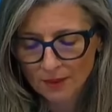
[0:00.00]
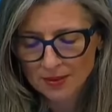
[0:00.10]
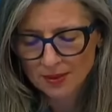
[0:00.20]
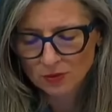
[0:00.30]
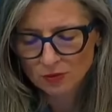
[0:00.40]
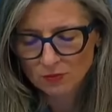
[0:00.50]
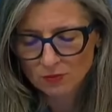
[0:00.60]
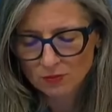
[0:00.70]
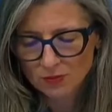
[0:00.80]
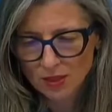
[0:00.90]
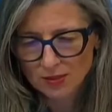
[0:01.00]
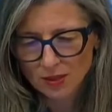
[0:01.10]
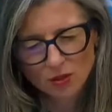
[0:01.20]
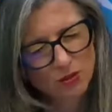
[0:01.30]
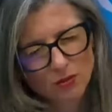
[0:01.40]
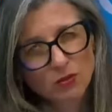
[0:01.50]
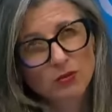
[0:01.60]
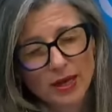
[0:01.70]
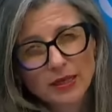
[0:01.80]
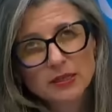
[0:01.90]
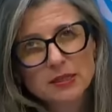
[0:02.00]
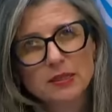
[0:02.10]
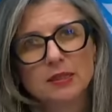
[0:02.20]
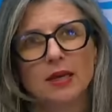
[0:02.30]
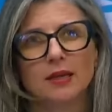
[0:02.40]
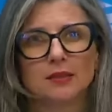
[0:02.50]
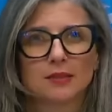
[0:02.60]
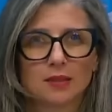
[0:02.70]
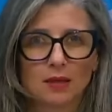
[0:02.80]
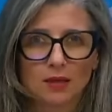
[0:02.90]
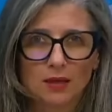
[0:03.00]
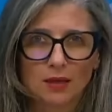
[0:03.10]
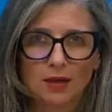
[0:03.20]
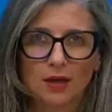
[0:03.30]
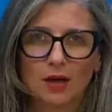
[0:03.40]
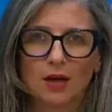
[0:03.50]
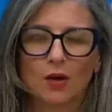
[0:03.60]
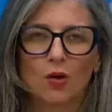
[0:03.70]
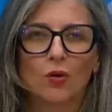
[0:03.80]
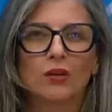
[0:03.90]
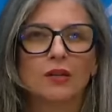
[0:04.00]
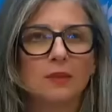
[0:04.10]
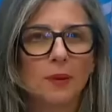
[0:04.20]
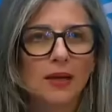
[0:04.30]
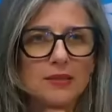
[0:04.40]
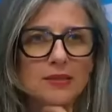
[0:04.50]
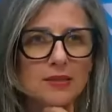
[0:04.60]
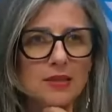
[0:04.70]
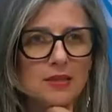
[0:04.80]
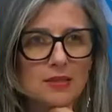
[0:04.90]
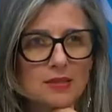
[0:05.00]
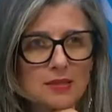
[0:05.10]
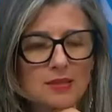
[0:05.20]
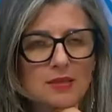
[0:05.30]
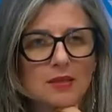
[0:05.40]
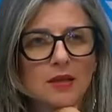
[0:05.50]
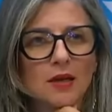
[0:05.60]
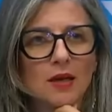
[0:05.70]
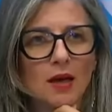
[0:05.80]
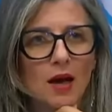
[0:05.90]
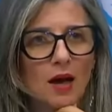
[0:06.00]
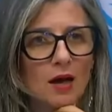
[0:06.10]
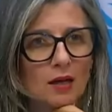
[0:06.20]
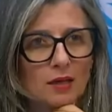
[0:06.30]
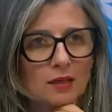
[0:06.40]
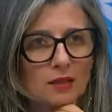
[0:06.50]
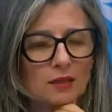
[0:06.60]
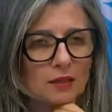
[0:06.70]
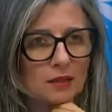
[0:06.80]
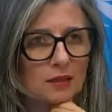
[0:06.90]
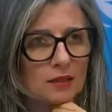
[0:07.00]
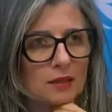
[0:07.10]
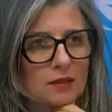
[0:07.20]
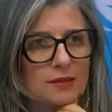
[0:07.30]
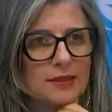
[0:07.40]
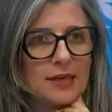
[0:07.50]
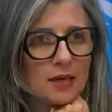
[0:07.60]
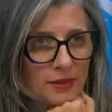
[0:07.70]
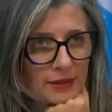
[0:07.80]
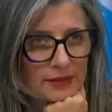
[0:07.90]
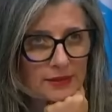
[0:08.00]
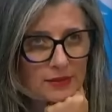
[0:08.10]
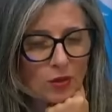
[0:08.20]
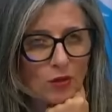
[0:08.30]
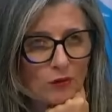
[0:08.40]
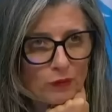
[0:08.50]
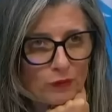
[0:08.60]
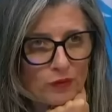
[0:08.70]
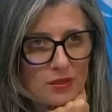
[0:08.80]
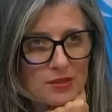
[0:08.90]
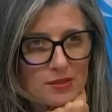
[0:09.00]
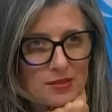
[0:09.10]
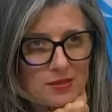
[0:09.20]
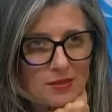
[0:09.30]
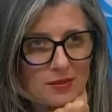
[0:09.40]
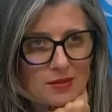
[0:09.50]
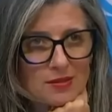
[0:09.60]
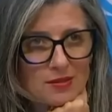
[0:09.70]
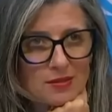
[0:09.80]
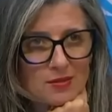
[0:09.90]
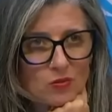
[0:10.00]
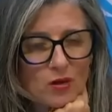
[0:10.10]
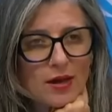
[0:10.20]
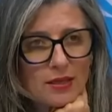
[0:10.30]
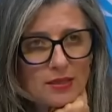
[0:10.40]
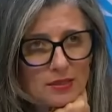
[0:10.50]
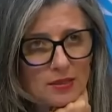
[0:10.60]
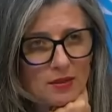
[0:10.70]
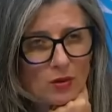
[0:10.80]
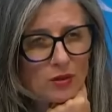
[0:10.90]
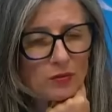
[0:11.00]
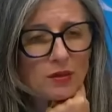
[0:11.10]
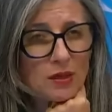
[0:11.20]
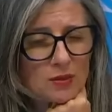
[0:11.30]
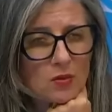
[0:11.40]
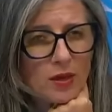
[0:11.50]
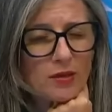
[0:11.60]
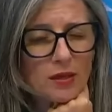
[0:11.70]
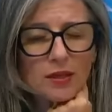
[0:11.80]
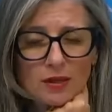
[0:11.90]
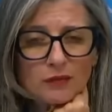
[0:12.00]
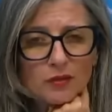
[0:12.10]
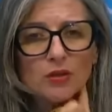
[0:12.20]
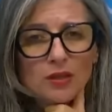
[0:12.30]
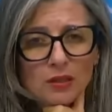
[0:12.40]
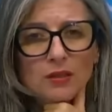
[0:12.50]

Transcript: is it correct that only the Palestinians are denied of this right? No, I don't think so. I think that after